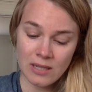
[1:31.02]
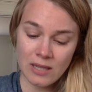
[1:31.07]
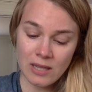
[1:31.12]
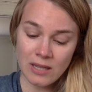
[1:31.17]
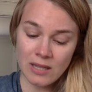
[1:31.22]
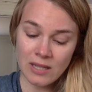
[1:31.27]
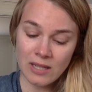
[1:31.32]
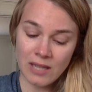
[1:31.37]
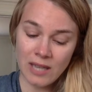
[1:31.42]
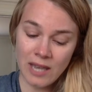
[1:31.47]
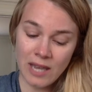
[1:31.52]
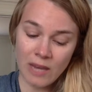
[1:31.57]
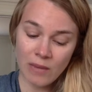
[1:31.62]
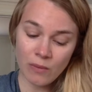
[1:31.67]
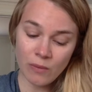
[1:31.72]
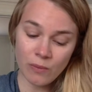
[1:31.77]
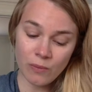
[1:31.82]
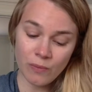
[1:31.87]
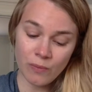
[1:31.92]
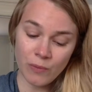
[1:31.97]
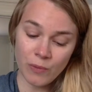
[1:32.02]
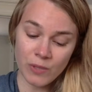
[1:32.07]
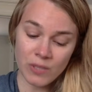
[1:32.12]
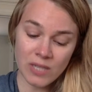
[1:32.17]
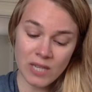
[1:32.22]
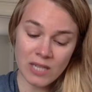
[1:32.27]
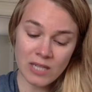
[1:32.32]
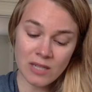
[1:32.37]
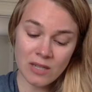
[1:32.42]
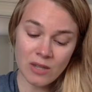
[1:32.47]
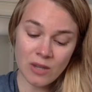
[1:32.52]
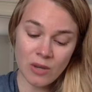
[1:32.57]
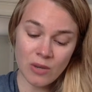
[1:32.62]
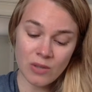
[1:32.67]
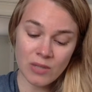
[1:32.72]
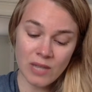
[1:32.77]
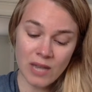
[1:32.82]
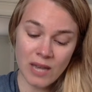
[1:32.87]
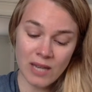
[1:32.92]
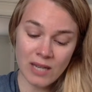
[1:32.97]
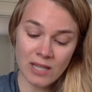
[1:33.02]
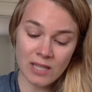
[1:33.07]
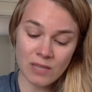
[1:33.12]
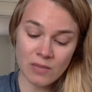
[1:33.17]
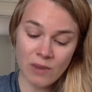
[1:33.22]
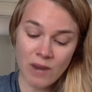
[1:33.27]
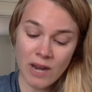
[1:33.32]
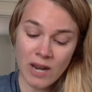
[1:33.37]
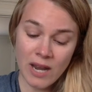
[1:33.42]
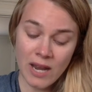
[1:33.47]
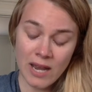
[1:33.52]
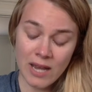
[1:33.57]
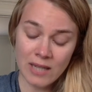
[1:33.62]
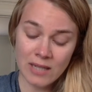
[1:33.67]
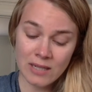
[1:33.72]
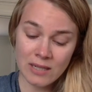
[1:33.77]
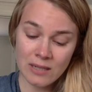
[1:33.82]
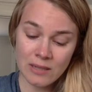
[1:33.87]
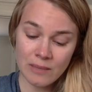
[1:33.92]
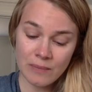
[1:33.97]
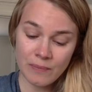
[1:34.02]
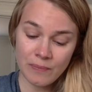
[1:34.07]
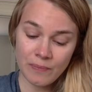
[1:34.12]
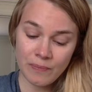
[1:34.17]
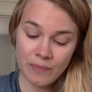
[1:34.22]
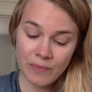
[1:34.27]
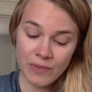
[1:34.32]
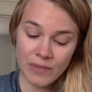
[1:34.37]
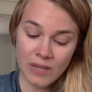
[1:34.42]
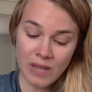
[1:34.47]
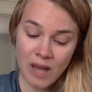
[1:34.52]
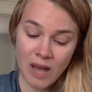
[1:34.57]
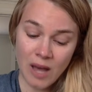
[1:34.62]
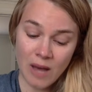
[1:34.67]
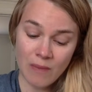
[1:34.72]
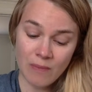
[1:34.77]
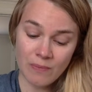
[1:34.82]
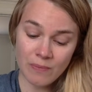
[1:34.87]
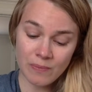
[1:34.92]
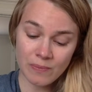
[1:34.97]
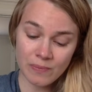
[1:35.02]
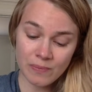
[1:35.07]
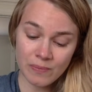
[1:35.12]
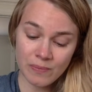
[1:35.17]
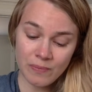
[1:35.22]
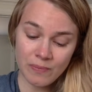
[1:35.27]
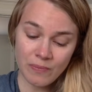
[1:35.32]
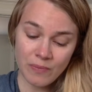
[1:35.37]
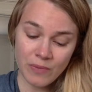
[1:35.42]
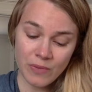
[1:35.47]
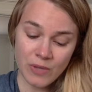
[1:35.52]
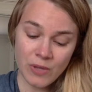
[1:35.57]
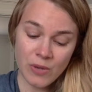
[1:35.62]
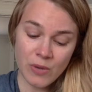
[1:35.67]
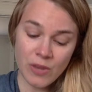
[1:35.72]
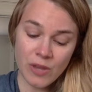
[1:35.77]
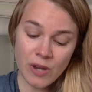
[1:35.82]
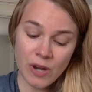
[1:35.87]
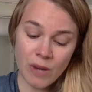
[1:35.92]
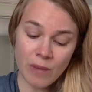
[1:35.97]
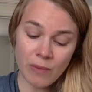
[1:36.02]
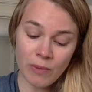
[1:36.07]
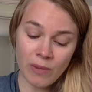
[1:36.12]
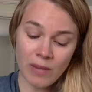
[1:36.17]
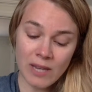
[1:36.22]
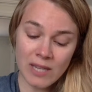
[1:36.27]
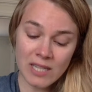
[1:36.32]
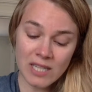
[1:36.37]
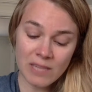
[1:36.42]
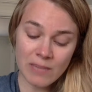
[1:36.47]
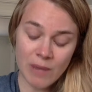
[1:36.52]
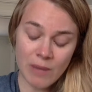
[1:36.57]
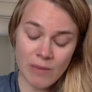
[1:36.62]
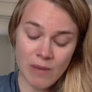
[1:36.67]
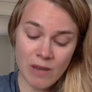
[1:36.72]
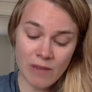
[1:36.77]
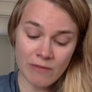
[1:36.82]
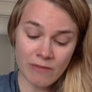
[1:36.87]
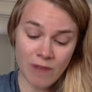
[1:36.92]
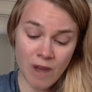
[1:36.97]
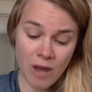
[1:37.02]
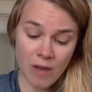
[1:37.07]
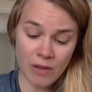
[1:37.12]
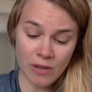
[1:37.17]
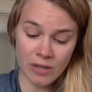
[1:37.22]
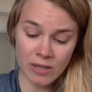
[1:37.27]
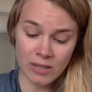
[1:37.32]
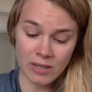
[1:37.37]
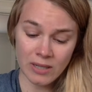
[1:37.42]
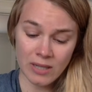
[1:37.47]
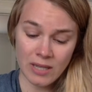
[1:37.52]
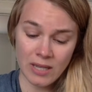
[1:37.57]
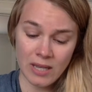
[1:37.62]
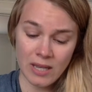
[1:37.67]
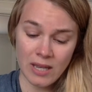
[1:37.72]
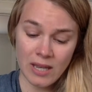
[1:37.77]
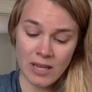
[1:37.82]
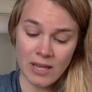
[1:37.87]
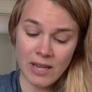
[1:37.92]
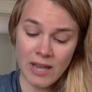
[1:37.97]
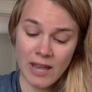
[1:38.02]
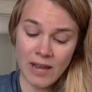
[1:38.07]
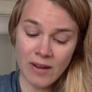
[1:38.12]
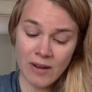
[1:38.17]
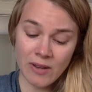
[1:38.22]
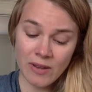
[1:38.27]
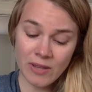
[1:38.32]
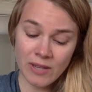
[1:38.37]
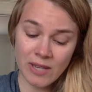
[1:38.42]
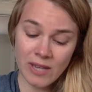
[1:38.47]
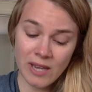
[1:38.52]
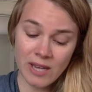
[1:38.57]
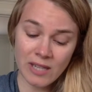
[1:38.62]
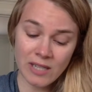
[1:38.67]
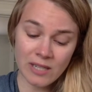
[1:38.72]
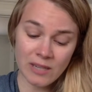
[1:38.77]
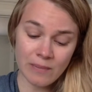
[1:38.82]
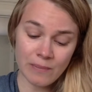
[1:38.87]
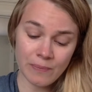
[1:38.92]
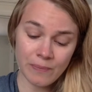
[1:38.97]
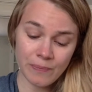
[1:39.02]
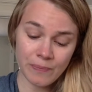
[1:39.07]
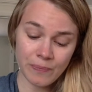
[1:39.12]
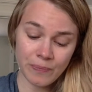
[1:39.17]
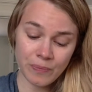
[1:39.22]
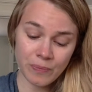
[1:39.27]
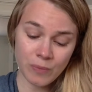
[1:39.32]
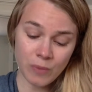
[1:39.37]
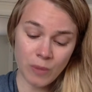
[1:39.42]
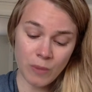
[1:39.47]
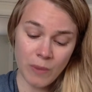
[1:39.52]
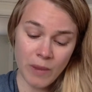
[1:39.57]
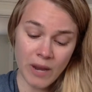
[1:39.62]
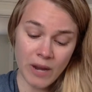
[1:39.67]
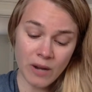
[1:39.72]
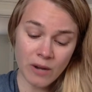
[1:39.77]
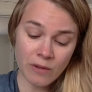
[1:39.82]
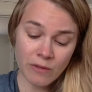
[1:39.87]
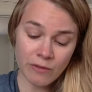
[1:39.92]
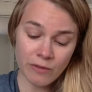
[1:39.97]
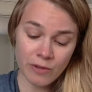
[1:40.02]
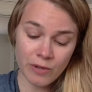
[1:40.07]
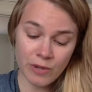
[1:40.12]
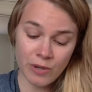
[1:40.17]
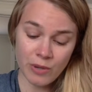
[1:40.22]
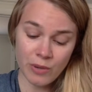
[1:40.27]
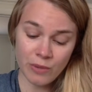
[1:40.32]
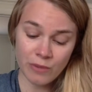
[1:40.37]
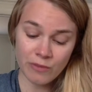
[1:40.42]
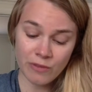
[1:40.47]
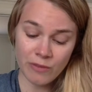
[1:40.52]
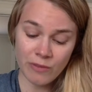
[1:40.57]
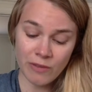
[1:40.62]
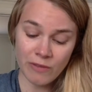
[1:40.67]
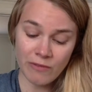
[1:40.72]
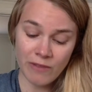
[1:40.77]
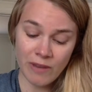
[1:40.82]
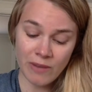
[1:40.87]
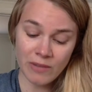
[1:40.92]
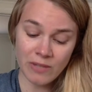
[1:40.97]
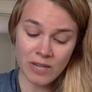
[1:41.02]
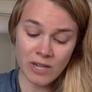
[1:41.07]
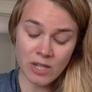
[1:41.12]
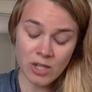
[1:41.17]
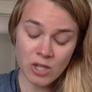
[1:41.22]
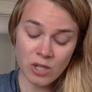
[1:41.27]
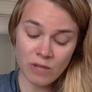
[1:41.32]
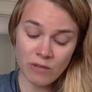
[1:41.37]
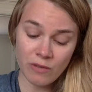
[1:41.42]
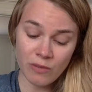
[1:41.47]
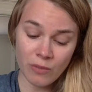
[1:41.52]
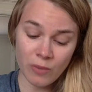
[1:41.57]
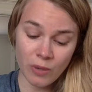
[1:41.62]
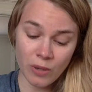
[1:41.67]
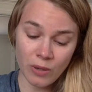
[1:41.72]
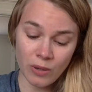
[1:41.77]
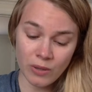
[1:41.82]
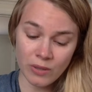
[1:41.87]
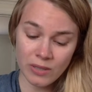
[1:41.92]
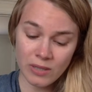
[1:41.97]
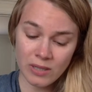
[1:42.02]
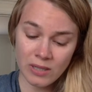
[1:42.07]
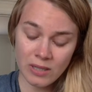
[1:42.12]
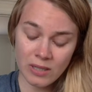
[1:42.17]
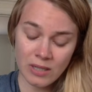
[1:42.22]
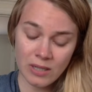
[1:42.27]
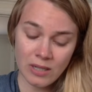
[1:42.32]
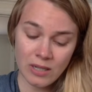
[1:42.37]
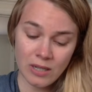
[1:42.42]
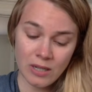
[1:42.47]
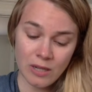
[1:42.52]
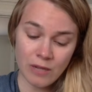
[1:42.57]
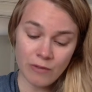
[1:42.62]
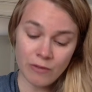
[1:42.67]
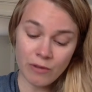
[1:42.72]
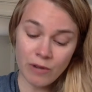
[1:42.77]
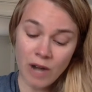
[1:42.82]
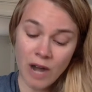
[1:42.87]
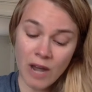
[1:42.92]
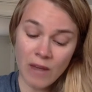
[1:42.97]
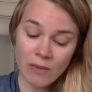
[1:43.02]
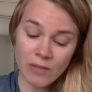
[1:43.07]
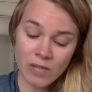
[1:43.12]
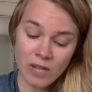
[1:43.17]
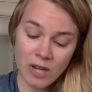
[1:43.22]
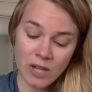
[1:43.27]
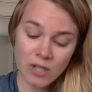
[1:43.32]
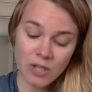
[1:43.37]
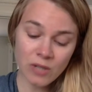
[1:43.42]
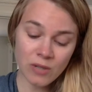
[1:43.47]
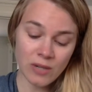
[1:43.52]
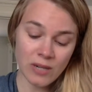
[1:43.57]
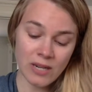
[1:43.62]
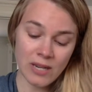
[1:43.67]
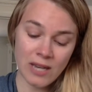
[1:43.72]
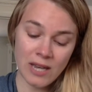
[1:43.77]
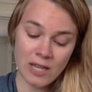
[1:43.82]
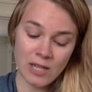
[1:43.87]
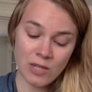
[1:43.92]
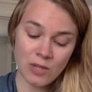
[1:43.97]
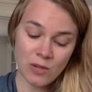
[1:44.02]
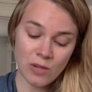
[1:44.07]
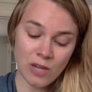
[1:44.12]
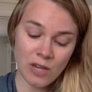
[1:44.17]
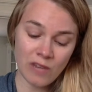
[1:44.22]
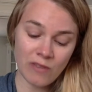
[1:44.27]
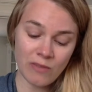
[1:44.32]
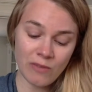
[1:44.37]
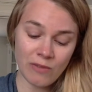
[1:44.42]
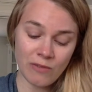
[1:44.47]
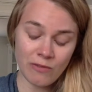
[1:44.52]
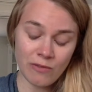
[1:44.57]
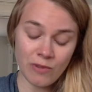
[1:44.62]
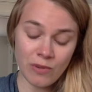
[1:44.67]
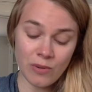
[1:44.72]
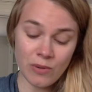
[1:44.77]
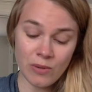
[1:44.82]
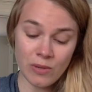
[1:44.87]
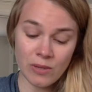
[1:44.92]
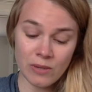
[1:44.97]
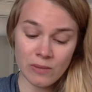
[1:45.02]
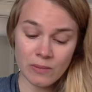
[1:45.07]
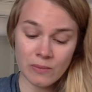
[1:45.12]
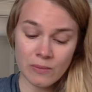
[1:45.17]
Then the king will say to those at his right hand, "Come, you that are blessed by my Father, inherit the kingdom prepared for you from the foundation of the world. For I was hungry, and you gave me food.